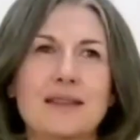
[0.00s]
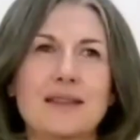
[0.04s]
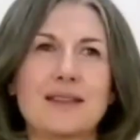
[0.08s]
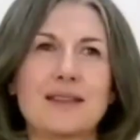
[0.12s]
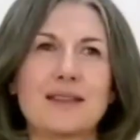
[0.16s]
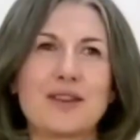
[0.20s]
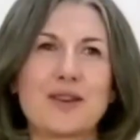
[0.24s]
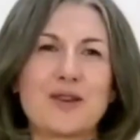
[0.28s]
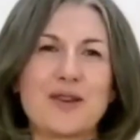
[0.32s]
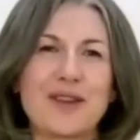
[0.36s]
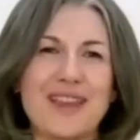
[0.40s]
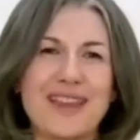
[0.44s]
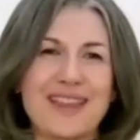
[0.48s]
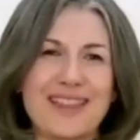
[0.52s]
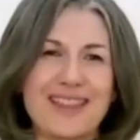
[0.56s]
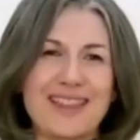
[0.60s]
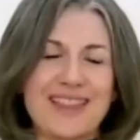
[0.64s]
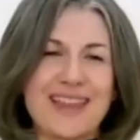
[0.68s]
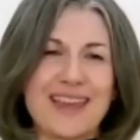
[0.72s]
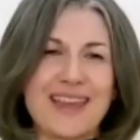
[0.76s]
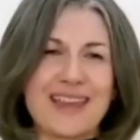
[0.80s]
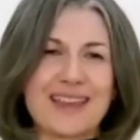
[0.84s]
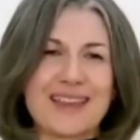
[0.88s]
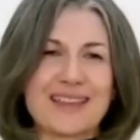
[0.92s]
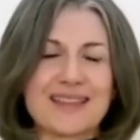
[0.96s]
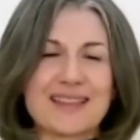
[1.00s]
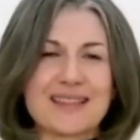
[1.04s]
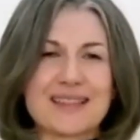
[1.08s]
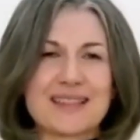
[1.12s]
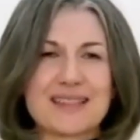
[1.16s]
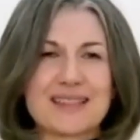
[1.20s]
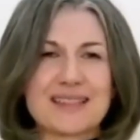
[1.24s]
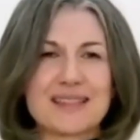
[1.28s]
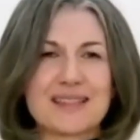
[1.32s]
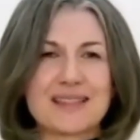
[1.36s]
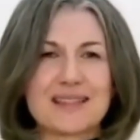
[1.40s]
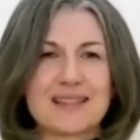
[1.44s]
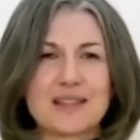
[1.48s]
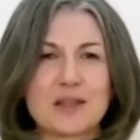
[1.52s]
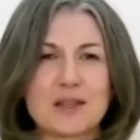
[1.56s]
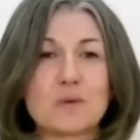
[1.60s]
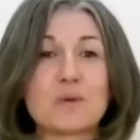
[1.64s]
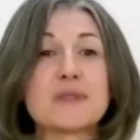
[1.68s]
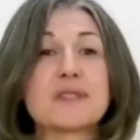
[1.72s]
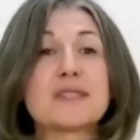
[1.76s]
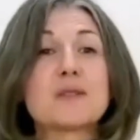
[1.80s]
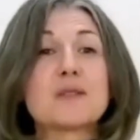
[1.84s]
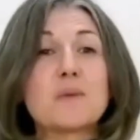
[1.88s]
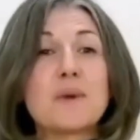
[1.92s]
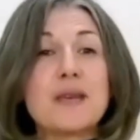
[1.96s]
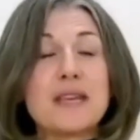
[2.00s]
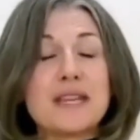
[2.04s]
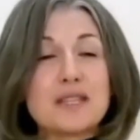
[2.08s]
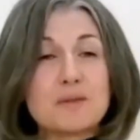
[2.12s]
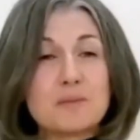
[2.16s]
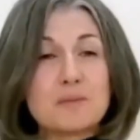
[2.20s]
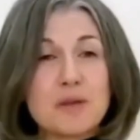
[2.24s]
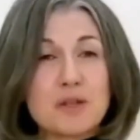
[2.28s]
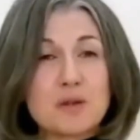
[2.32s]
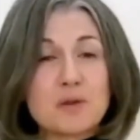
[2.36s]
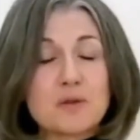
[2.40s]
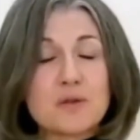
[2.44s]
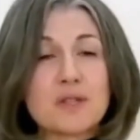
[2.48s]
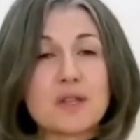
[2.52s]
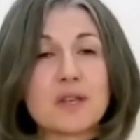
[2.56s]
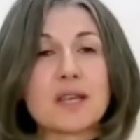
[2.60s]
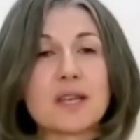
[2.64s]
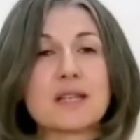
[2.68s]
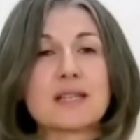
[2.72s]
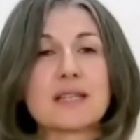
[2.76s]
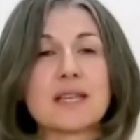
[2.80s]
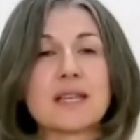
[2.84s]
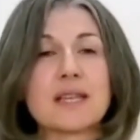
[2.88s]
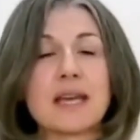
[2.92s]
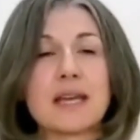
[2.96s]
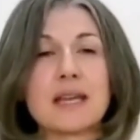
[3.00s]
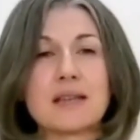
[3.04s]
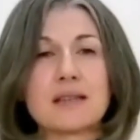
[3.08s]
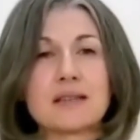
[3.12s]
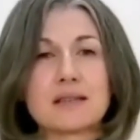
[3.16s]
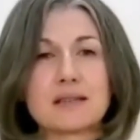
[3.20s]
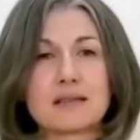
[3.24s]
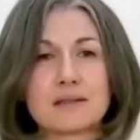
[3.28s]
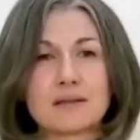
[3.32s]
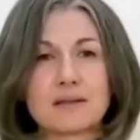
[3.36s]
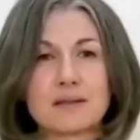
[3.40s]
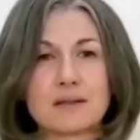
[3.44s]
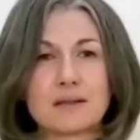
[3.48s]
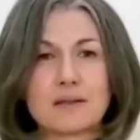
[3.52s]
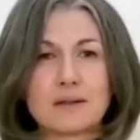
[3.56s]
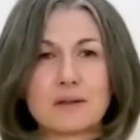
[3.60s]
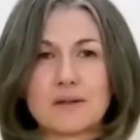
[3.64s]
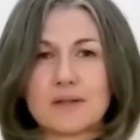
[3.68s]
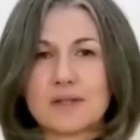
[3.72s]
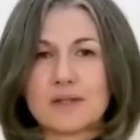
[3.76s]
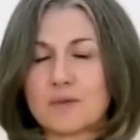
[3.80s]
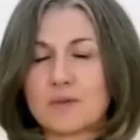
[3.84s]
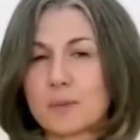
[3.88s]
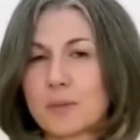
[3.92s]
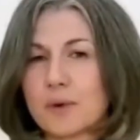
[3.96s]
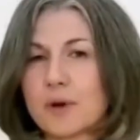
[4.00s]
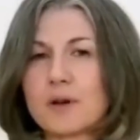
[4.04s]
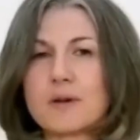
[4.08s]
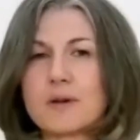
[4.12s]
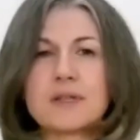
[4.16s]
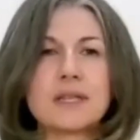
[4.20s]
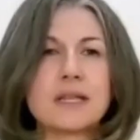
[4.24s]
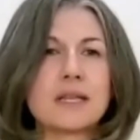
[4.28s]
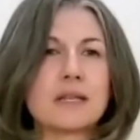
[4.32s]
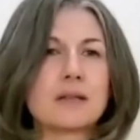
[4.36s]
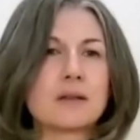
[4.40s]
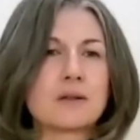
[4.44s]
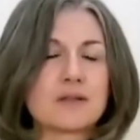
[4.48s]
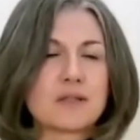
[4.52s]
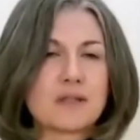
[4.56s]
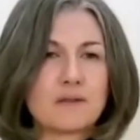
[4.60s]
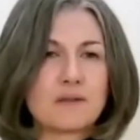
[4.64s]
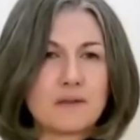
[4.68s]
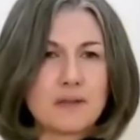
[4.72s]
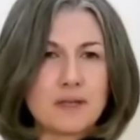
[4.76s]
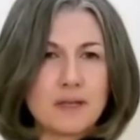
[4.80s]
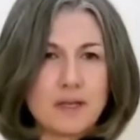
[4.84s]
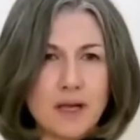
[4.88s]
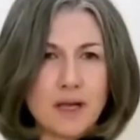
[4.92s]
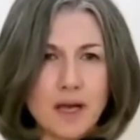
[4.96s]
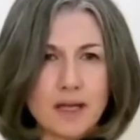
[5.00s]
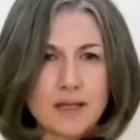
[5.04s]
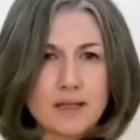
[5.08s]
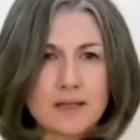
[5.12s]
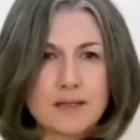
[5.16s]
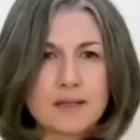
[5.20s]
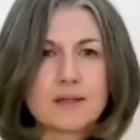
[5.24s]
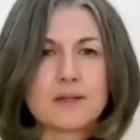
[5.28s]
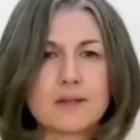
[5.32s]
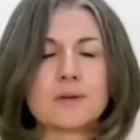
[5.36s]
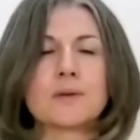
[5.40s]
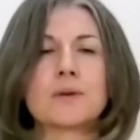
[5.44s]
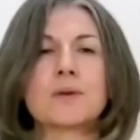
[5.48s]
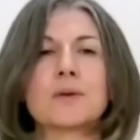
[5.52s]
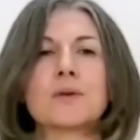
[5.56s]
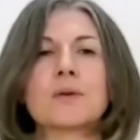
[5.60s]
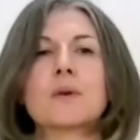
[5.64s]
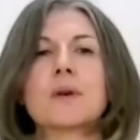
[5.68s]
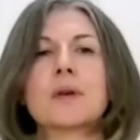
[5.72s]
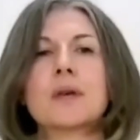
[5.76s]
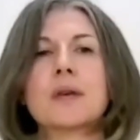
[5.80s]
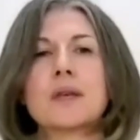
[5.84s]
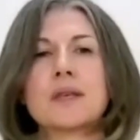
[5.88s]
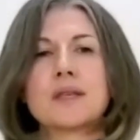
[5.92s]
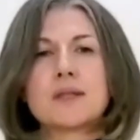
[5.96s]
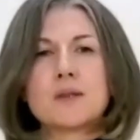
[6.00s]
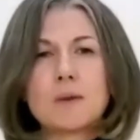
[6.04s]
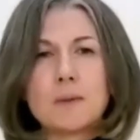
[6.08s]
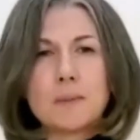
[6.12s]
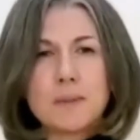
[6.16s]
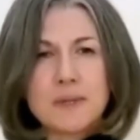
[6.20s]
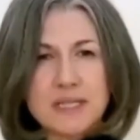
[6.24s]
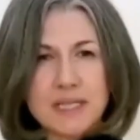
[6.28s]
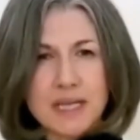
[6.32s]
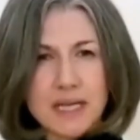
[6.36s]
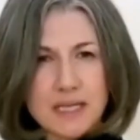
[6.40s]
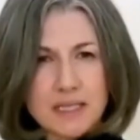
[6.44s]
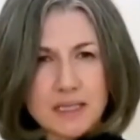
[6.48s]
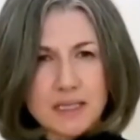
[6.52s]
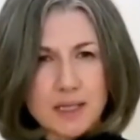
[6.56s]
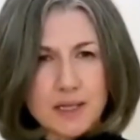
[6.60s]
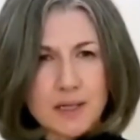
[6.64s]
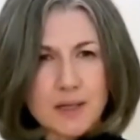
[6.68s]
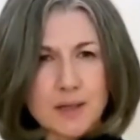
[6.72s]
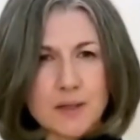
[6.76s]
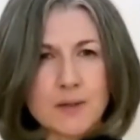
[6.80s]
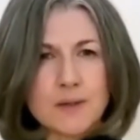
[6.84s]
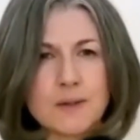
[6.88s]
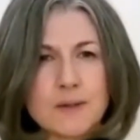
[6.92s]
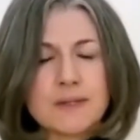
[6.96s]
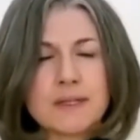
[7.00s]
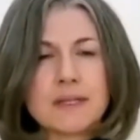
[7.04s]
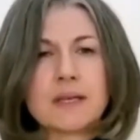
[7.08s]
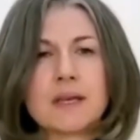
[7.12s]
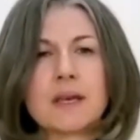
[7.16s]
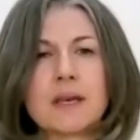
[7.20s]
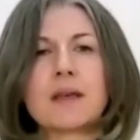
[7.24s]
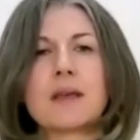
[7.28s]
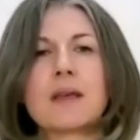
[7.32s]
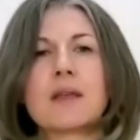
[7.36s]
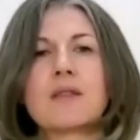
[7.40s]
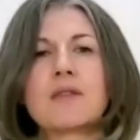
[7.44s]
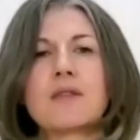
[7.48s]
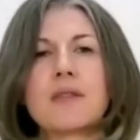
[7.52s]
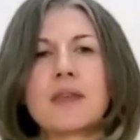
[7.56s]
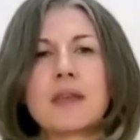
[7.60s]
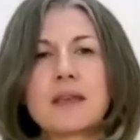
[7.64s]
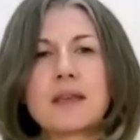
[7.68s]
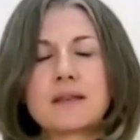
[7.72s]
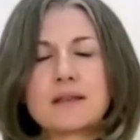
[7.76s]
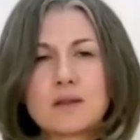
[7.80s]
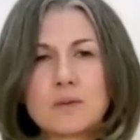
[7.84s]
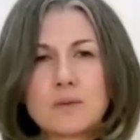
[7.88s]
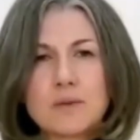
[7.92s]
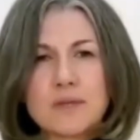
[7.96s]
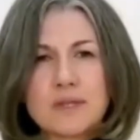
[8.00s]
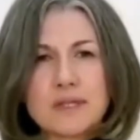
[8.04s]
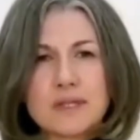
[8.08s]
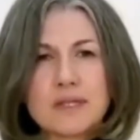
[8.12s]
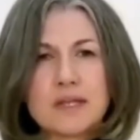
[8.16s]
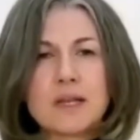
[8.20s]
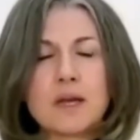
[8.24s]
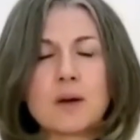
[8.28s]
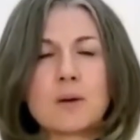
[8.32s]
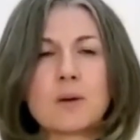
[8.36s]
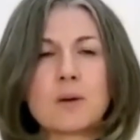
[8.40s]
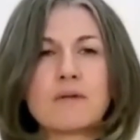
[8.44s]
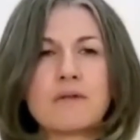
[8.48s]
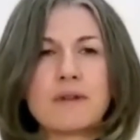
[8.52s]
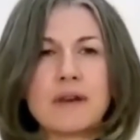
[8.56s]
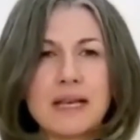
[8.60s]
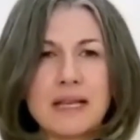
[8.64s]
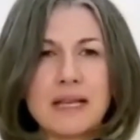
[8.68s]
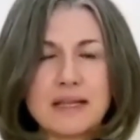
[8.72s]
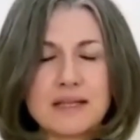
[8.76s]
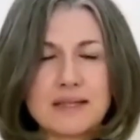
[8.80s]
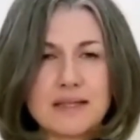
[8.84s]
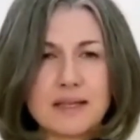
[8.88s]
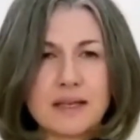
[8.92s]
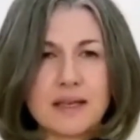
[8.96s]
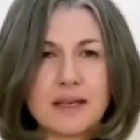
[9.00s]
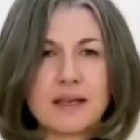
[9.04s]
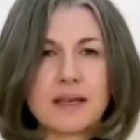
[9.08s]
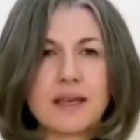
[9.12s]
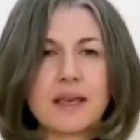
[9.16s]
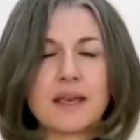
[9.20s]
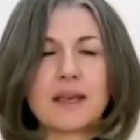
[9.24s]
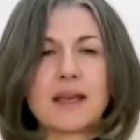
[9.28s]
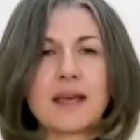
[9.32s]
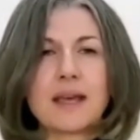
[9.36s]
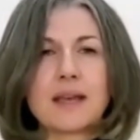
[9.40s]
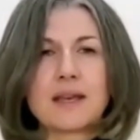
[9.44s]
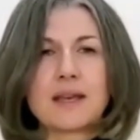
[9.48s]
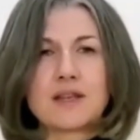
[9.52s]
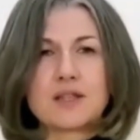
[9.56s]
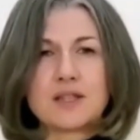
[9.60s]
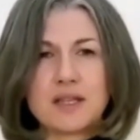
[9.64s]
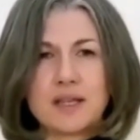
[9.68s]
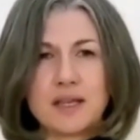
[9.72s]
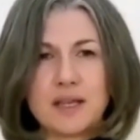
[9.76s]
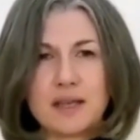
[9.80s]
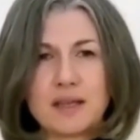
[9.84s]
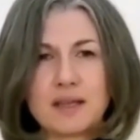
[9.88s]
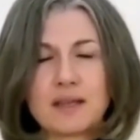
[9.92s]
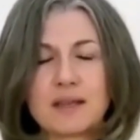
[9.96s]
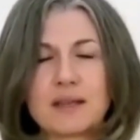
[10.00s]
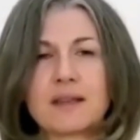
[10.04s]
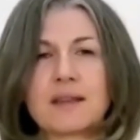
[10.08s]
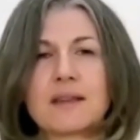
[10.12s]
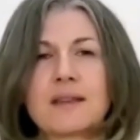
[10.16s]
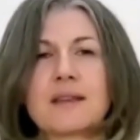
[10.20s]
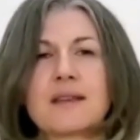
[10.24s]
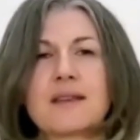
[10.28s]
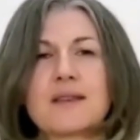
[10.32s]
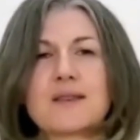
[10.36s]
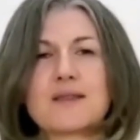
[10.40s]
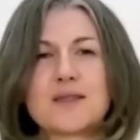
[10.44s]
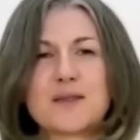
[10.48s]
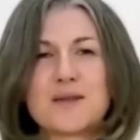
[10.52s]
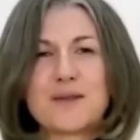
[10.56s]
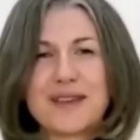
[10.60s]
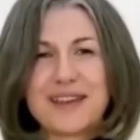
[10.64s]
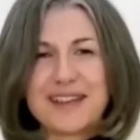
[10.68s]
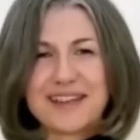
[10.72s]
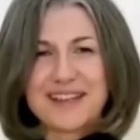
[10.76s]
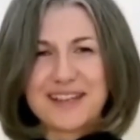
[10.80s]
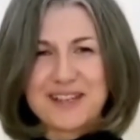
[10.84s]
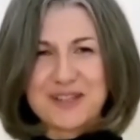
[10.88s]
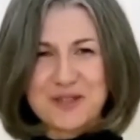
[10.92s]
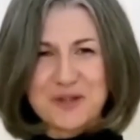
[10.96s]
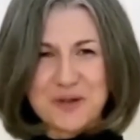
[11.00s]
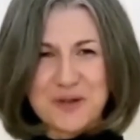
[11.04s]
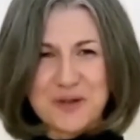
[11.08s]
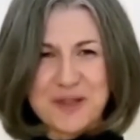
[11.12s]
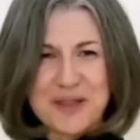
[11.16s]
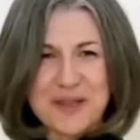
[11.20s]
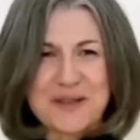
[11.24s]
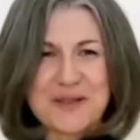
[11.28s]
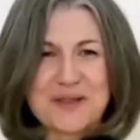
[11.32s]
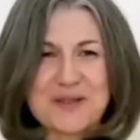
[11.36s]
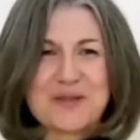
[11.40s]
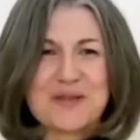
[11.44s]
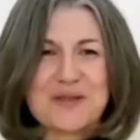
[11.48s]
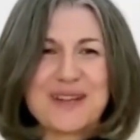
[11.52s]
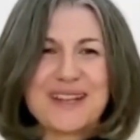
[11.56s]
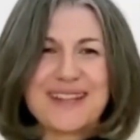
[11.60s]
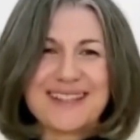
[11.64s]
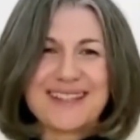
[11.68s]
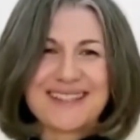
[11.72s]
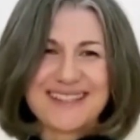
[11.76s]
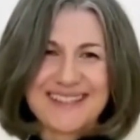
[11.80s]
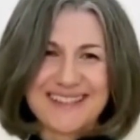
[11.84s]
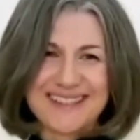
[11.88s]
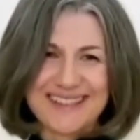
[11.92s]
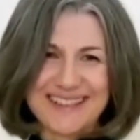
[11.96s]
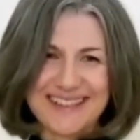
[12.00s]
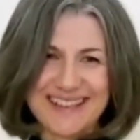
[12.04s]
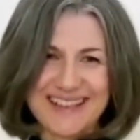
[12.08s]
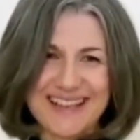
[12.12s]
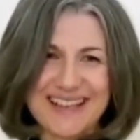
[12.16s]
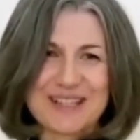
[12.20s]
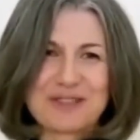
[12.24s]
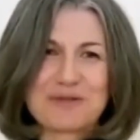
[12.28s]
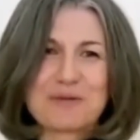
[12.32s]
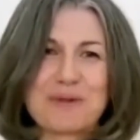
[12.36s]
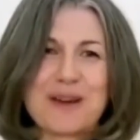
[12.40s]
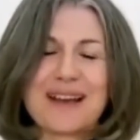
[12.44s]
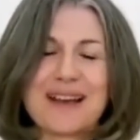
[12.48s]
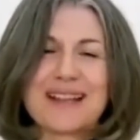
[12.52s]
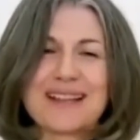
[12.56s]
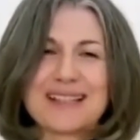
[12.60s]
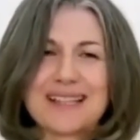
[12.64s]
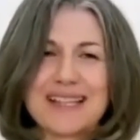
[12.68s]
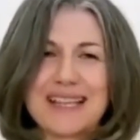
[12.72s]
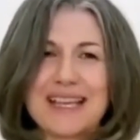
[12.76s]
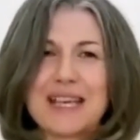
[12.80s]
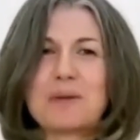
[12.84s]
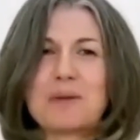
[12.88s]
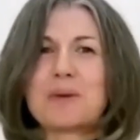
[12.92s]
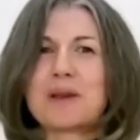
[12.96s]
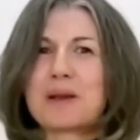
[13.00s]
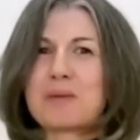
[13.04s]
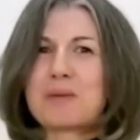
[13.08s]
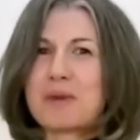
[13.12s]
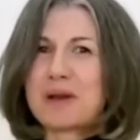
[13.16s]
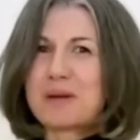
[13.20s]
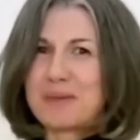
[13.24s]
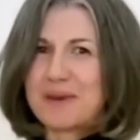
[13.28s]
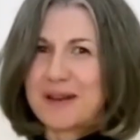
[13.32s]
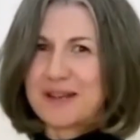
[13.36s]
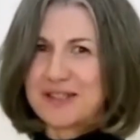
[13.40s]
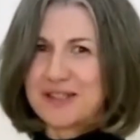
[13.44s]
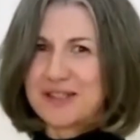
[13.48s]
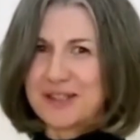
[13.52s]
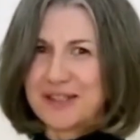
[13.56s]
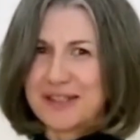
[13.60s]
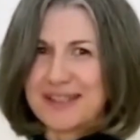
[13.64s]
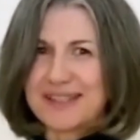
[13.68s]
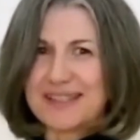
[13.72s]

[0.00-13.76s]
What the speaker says: cooking things that were sweet, but also contained lots of protein, lots of nuts or sweet potatoes, things that were slower releasing in energy. So I could enjoy those treats as well as keeping my blood sugar